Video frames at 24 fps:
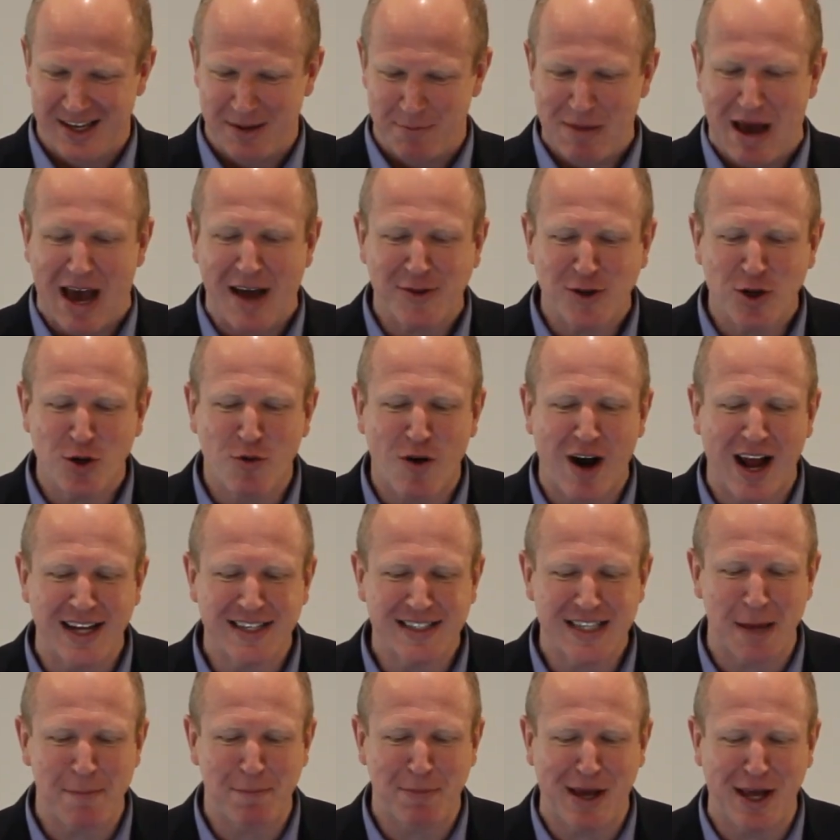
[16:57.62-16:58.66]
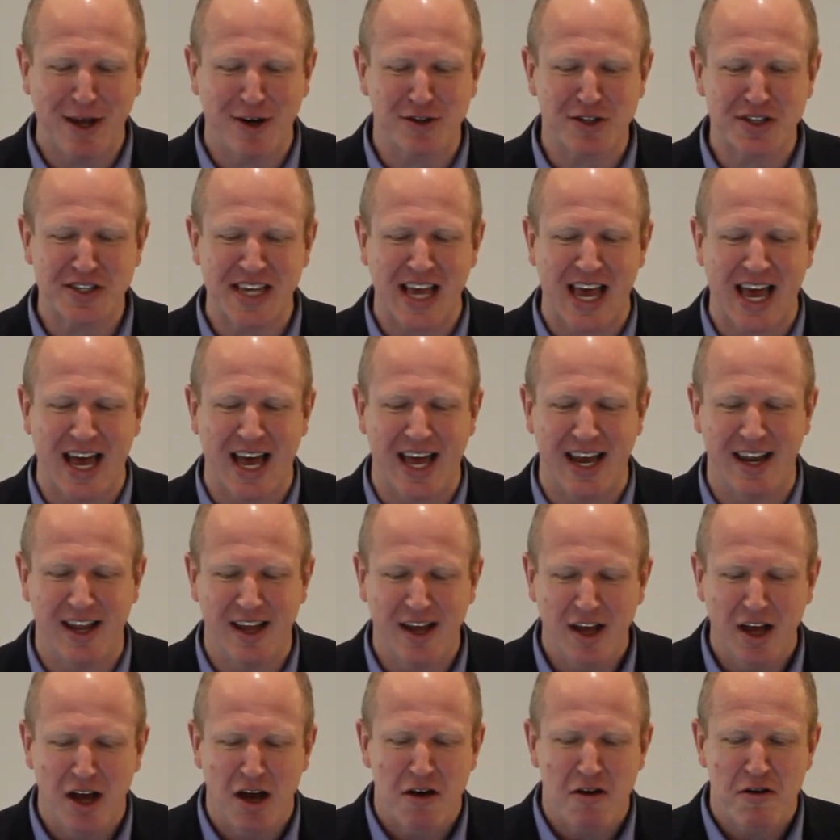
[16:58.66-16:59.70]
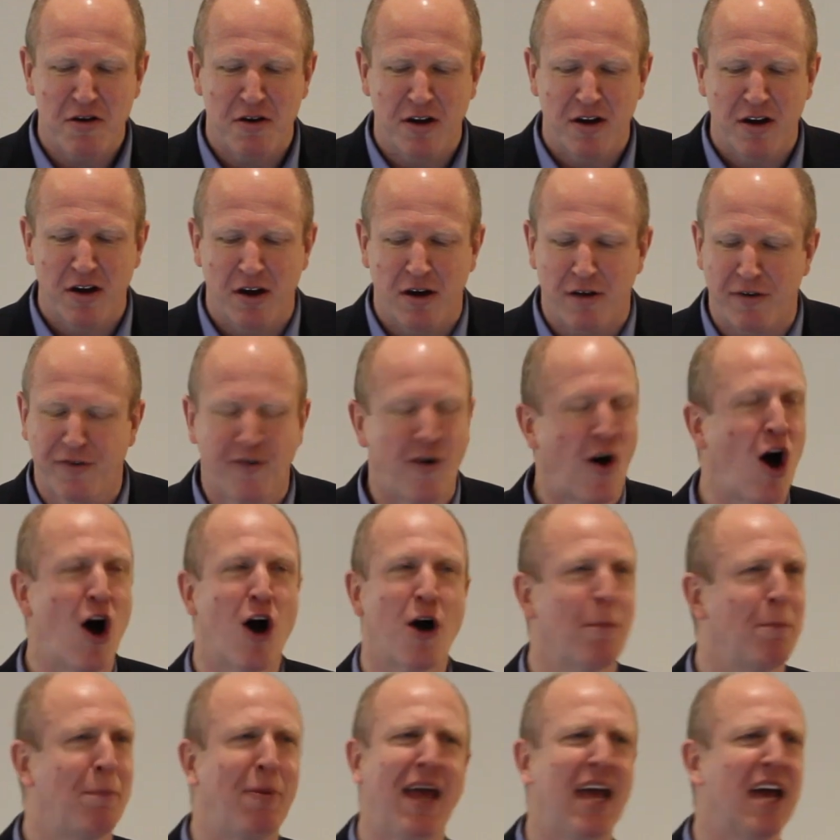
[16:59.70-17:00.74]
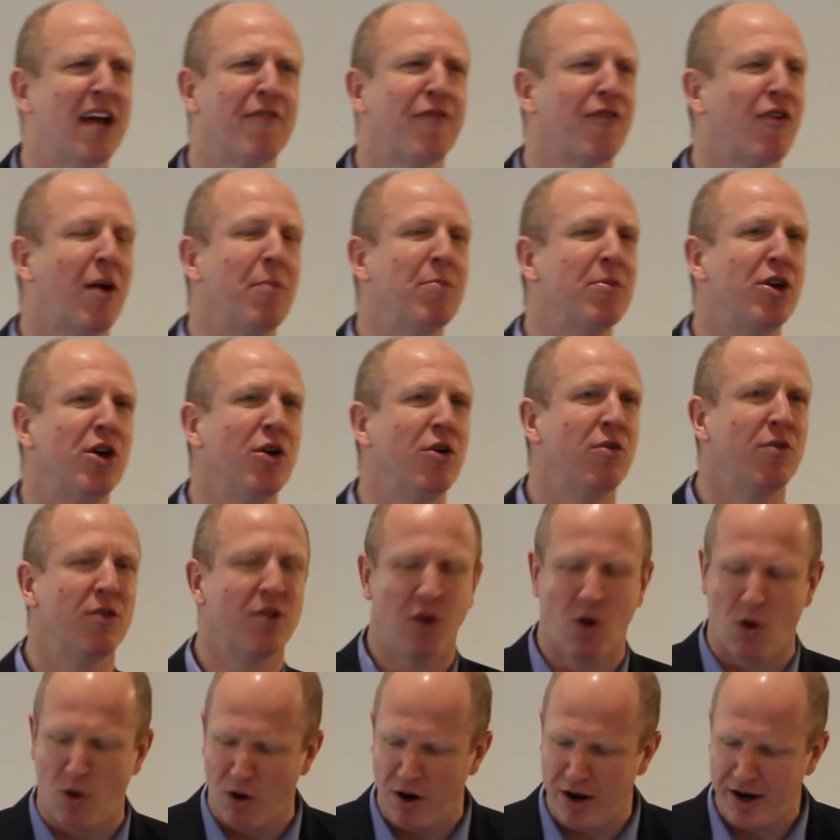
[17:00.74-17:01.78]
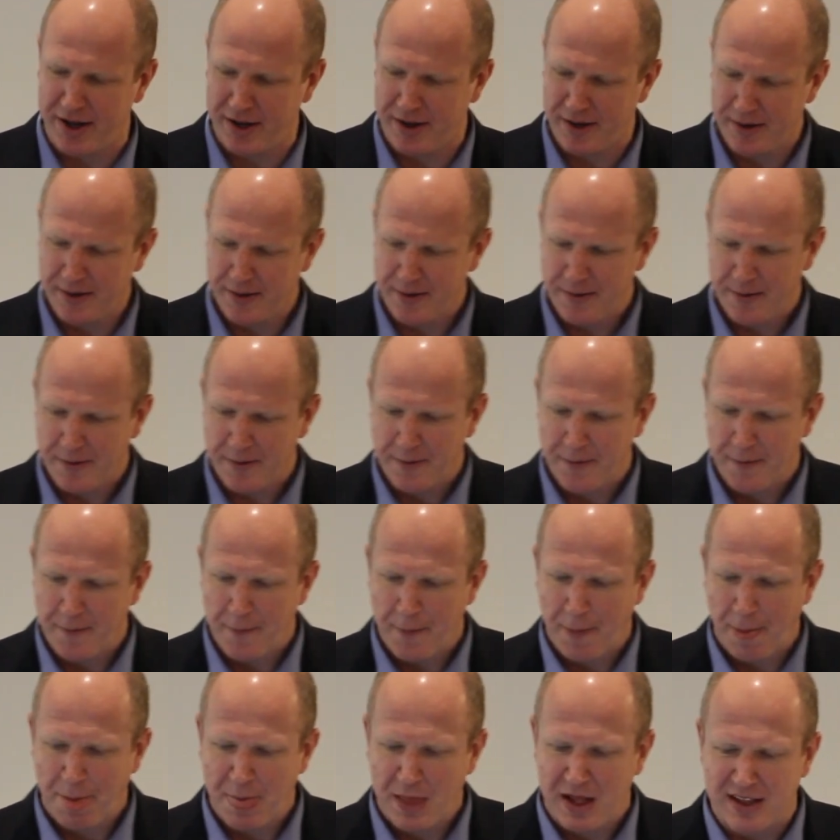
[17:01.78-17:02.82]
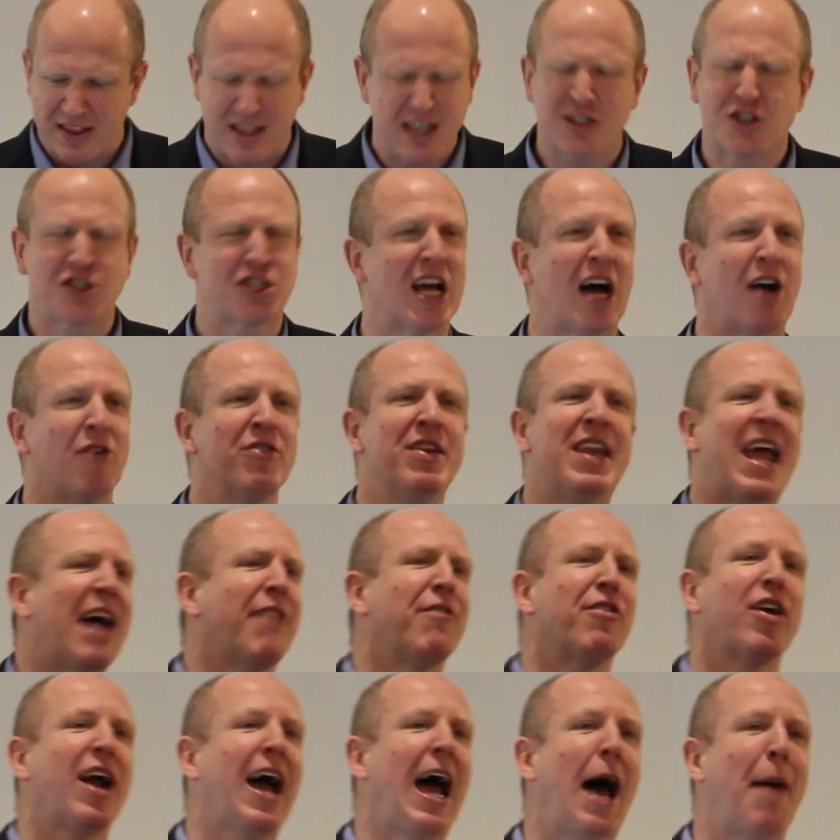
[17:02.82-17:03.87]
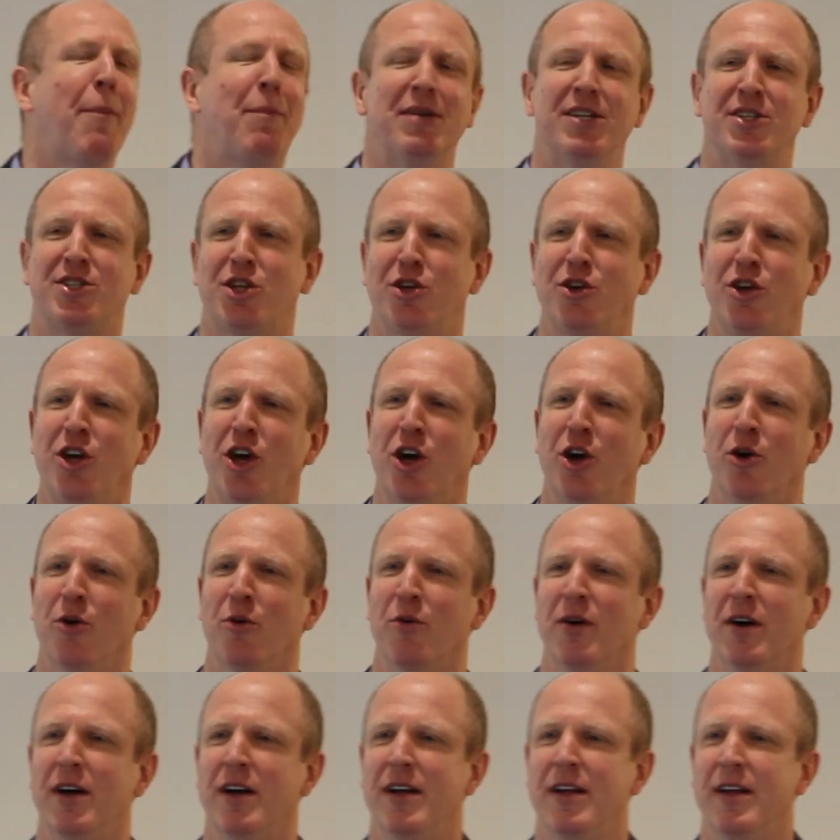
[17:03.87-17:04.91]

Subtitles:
Matthew writes that Peter said, far be it from you, Lord. This shall never happen to you.